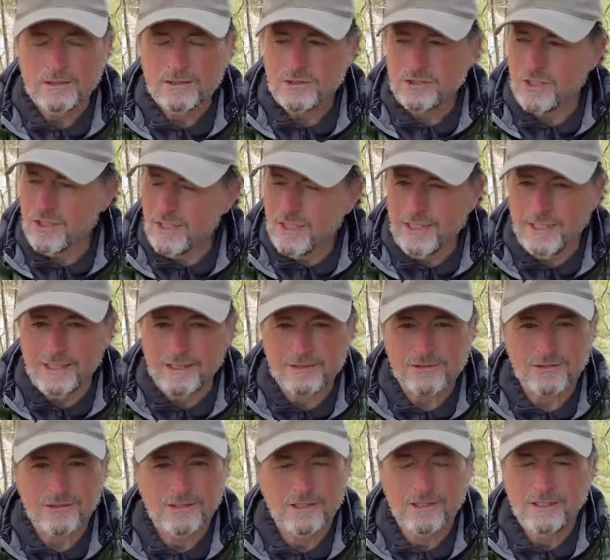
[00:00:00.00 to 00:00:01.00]

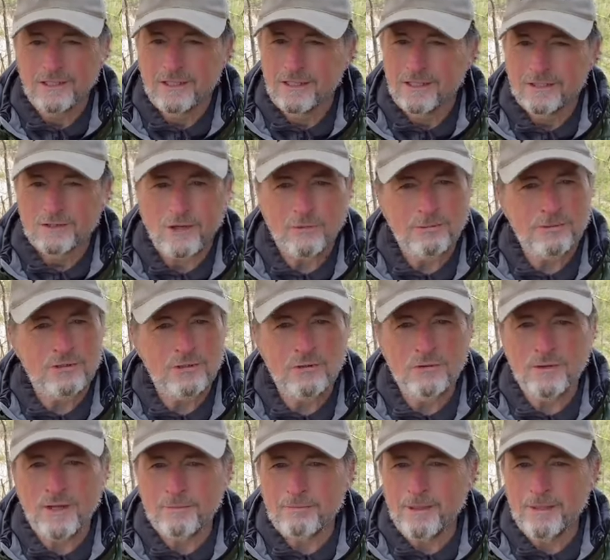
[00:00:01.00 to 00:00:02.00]
Jeez, don't be
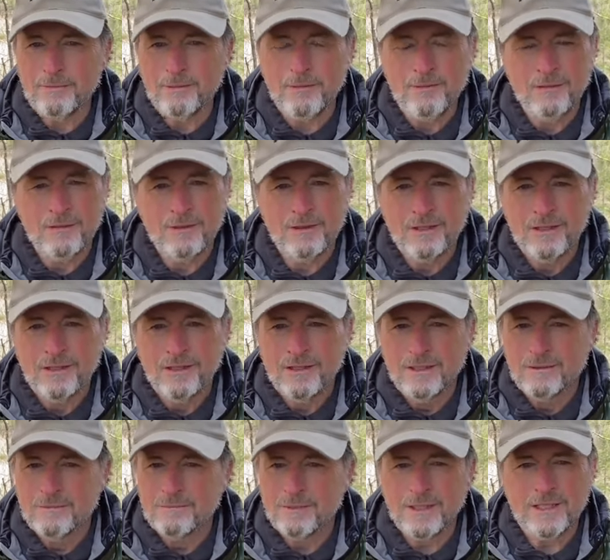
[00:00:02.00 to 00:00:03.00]
doing that, people.
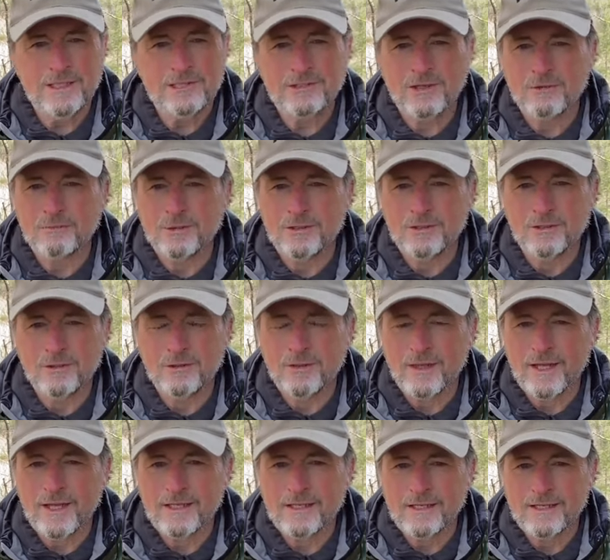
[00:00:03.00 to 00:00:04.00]
Please don't be doing
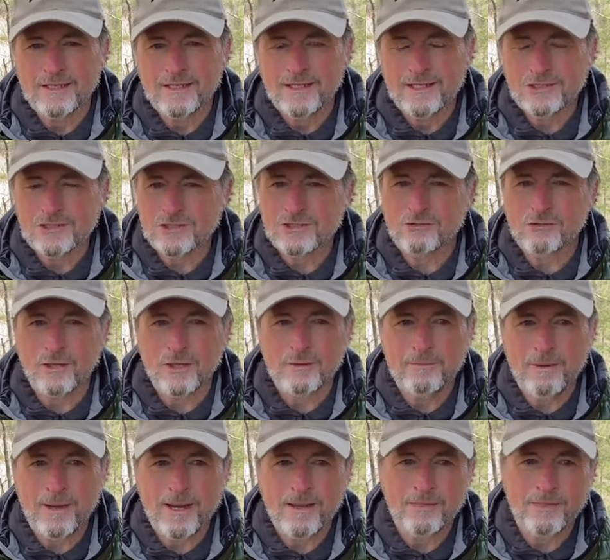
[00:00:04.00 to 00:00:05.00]
that. It's just a really
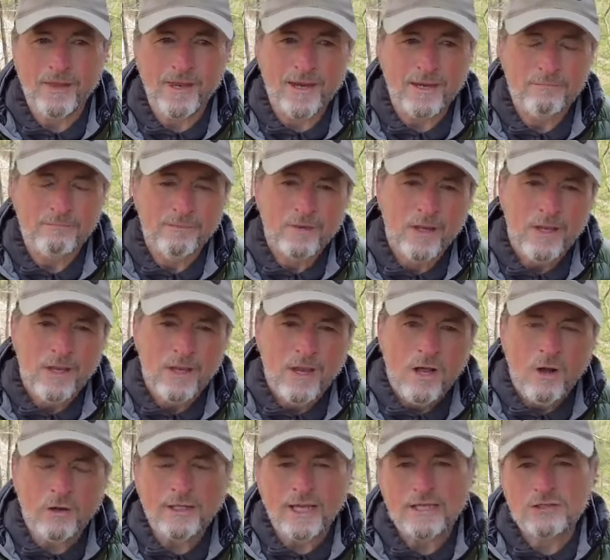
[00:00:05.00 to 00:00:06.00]
bad thing.
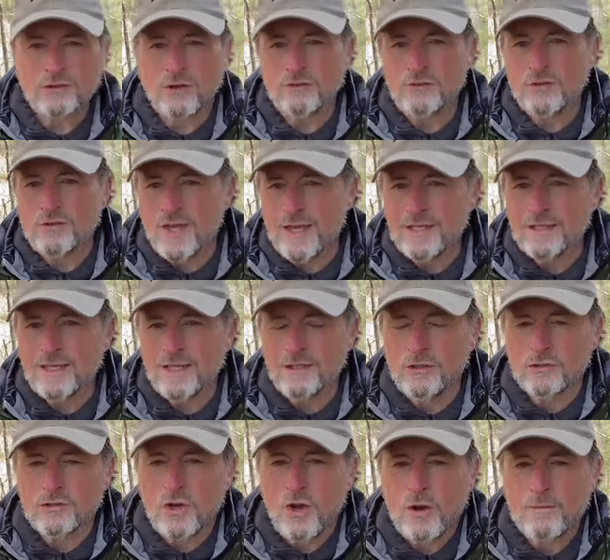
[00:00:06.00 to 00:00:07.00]
Okay, so if you think that
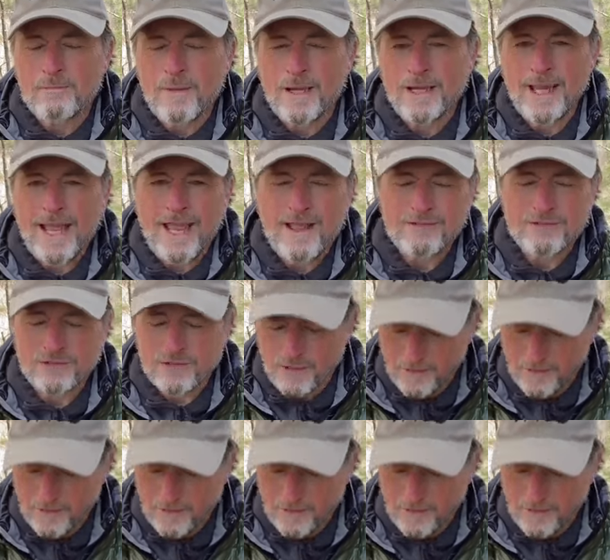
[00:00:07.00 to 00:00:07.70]
your dog might have